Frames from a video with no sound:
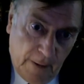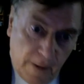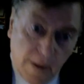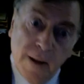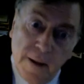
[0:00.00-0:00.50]

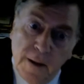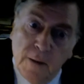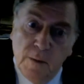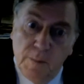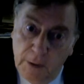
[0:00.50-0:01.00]
clinic
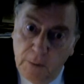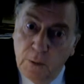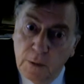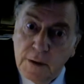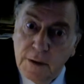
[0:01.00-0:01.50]
with Bill
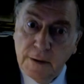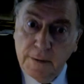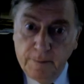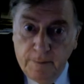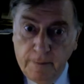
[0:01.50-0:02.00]
Watrous,
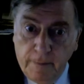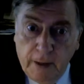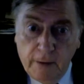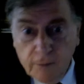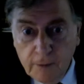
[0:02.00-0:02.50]
and
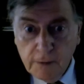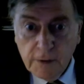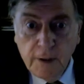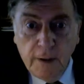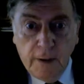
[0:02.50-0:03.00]
of course
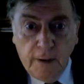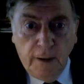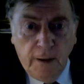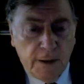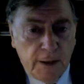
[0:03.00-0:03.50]

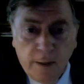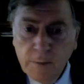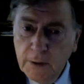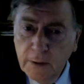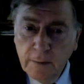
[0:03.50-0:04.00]
he's an
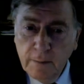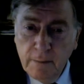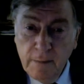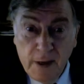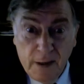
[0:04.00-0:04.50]
absolute
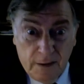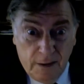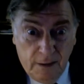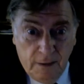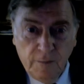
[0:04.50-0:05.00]
master
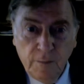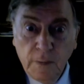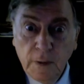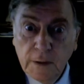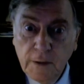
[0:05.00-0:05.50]
of
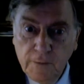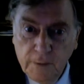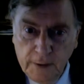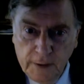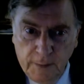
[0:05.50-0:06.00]

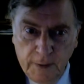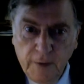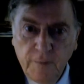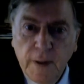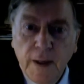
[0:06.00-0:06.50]
multiphonics, believe
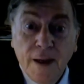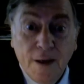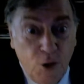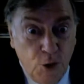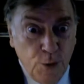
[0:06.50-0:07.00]
me. He can
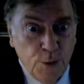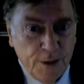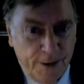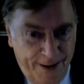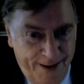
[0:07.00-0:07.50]
use
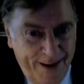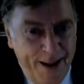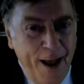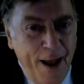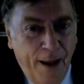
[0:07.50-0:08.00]
it
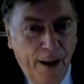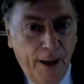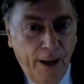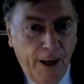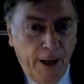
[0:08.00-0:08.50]

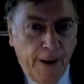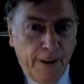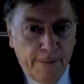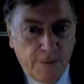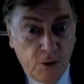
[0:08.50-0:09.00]

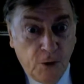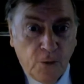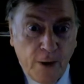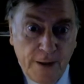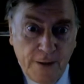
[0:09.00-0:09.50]
to
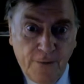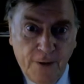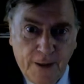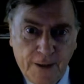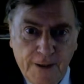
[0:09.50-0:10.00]
great effect.